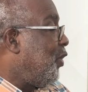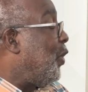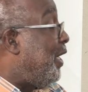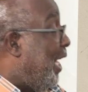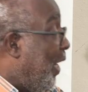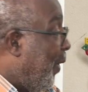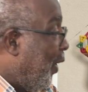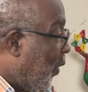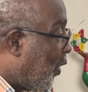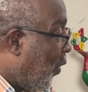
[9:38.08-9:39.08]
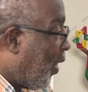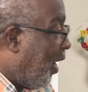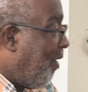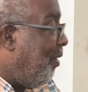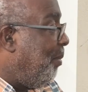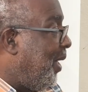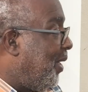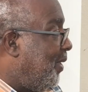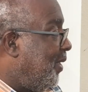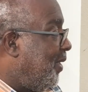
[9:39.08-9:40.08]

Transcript: to deal with those local government.